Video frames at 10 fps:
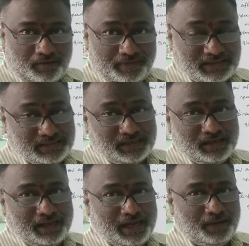which
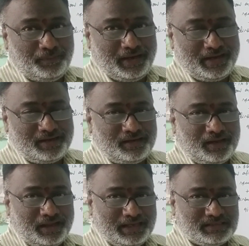had been
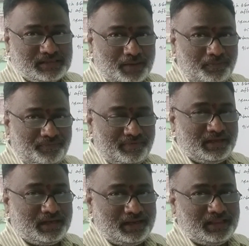a sub
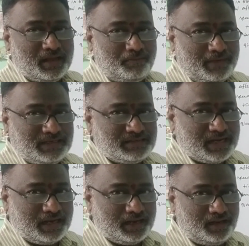figure in the main
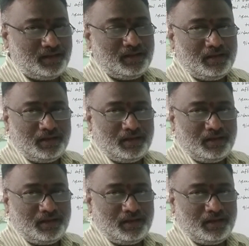triangle,